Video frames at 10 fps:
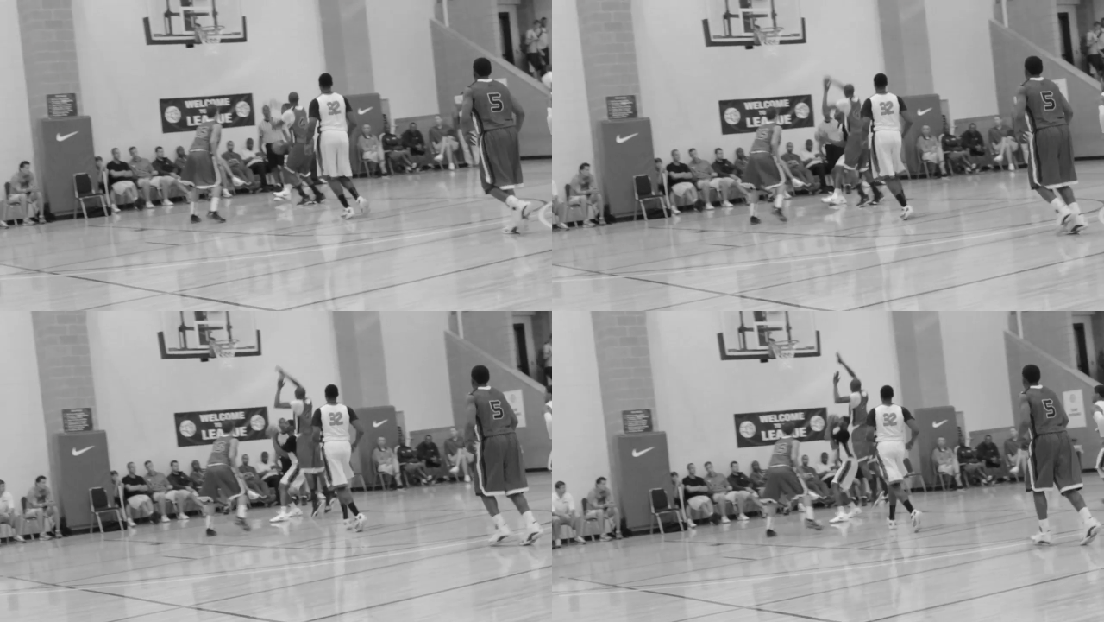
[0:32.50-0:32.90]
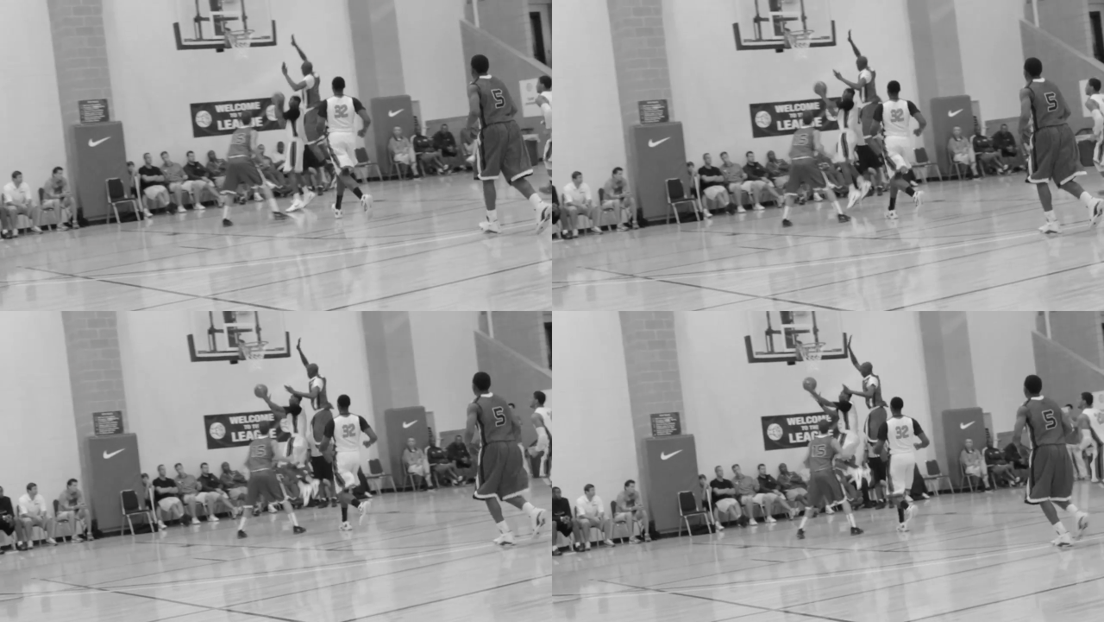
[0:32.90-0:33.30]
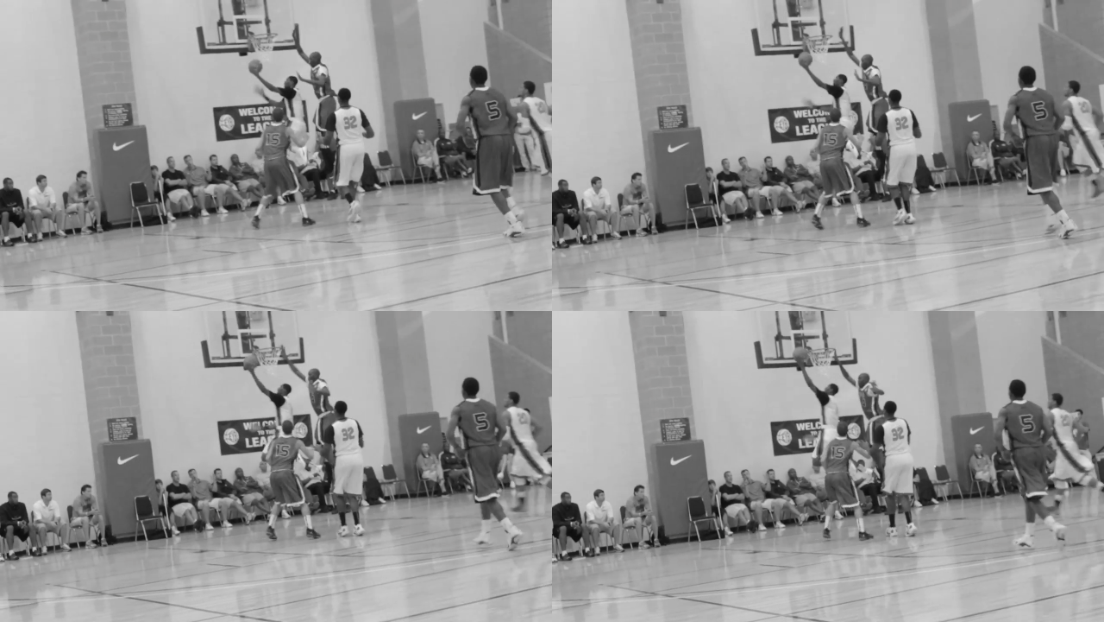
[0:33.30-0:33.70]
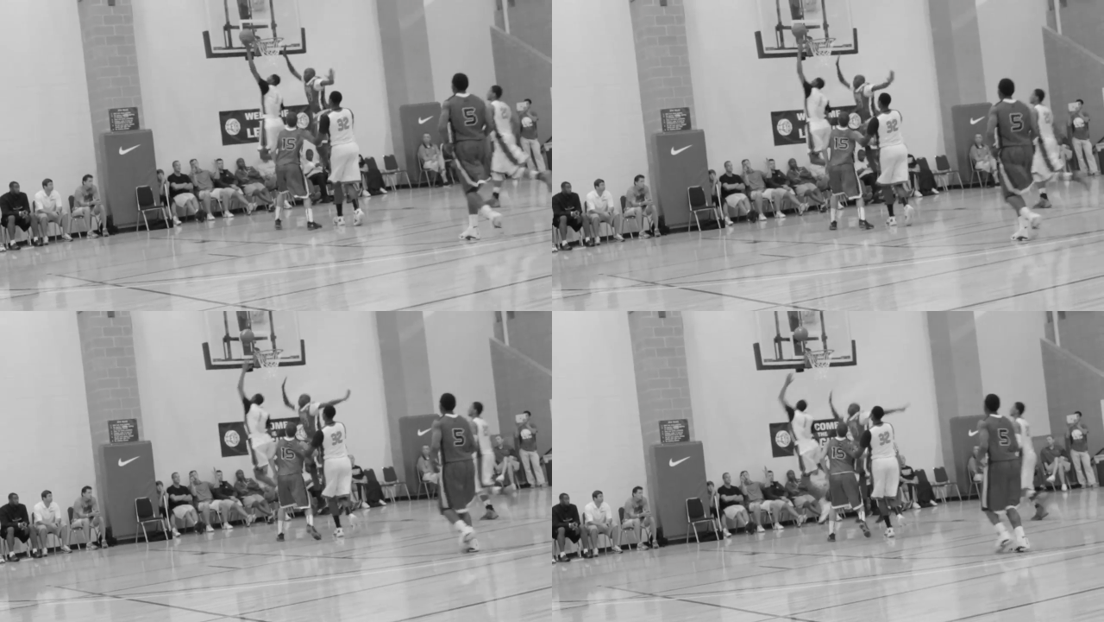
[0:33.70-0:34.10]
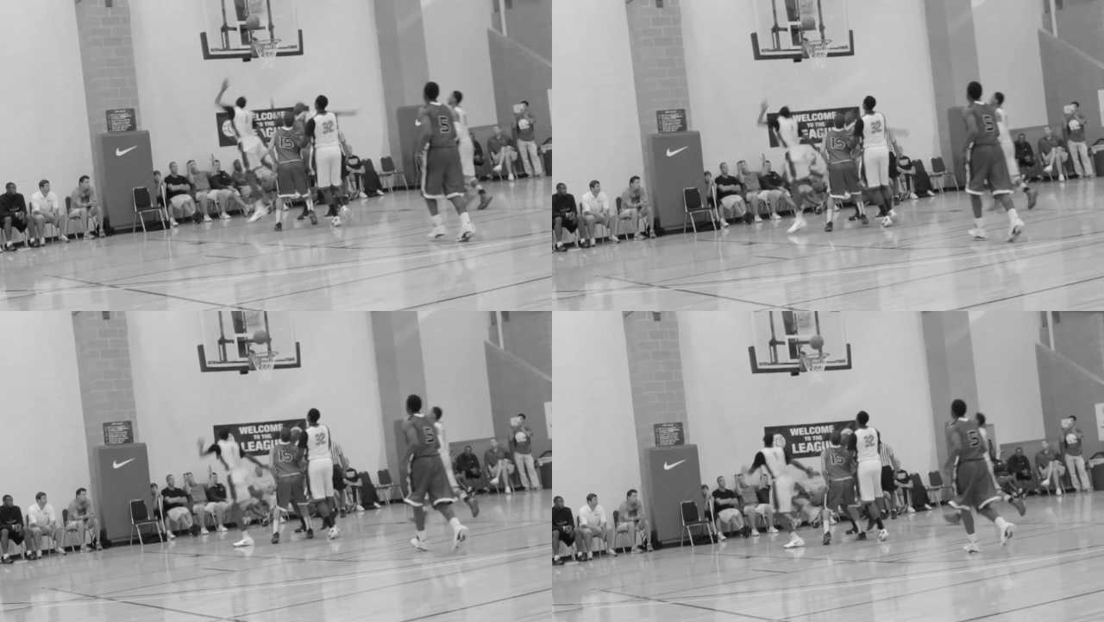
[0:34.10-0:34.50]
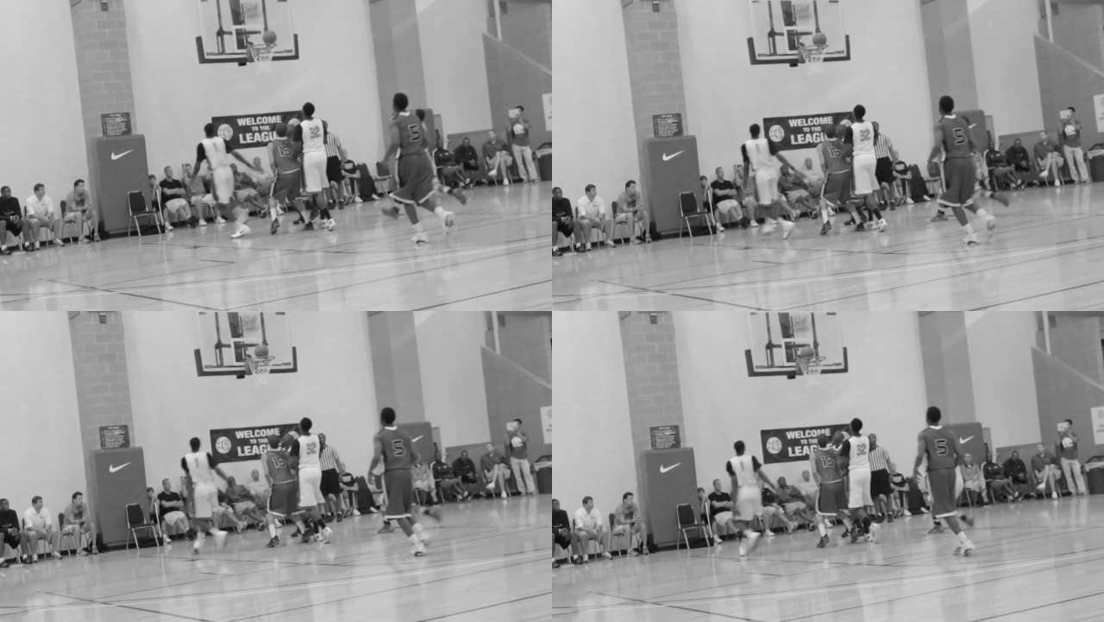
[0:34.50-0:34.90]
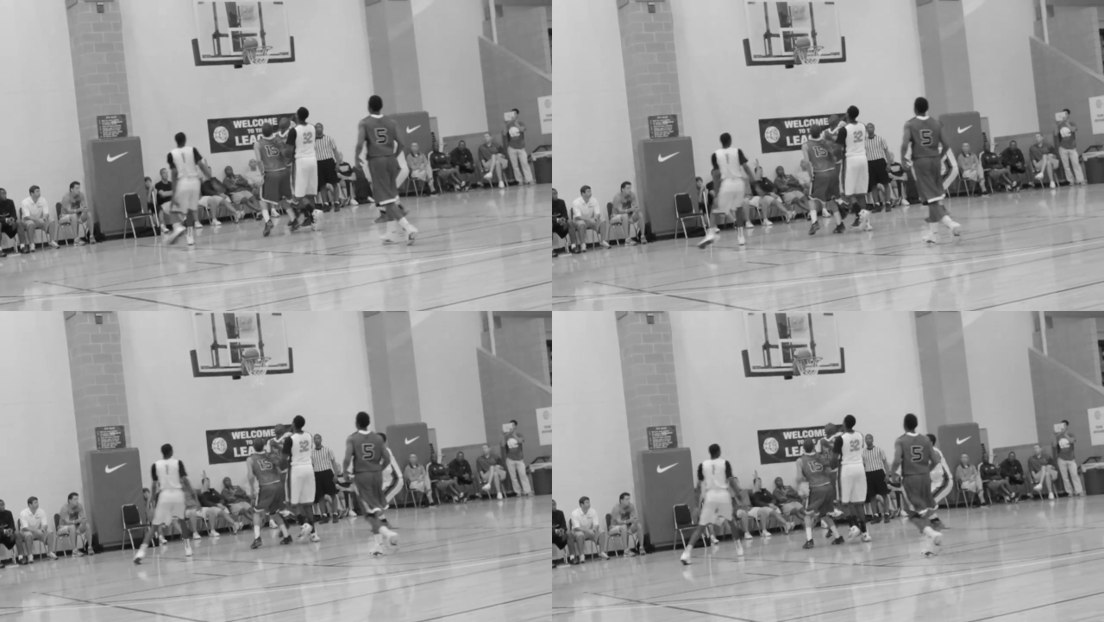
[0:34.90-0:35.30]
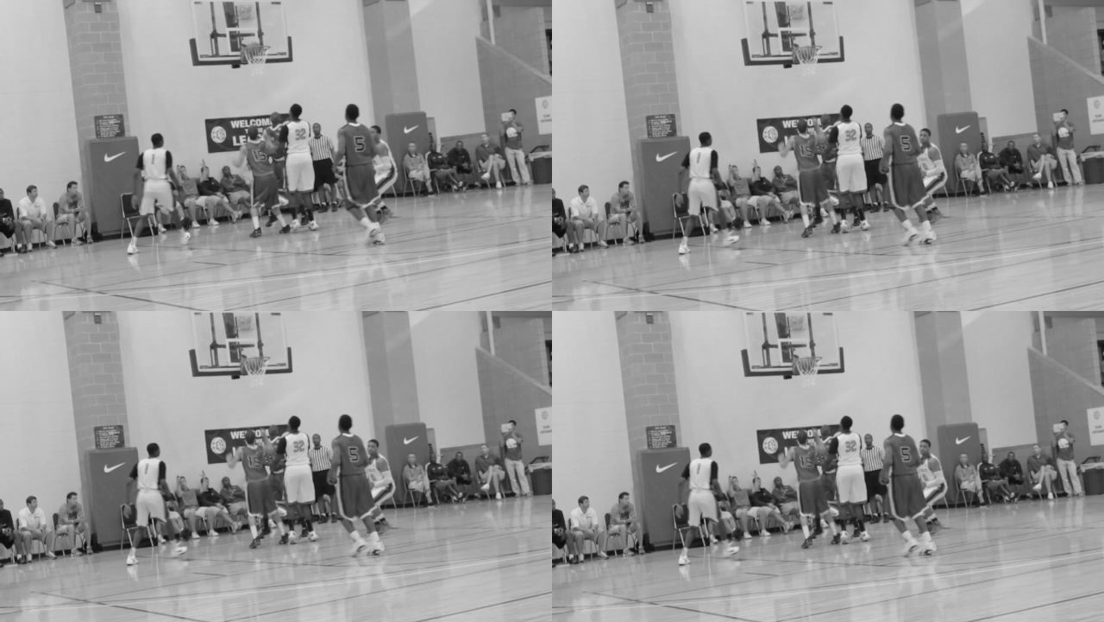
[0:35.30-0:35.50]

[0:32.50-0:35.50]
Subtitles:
Nobody's mouth can be seen.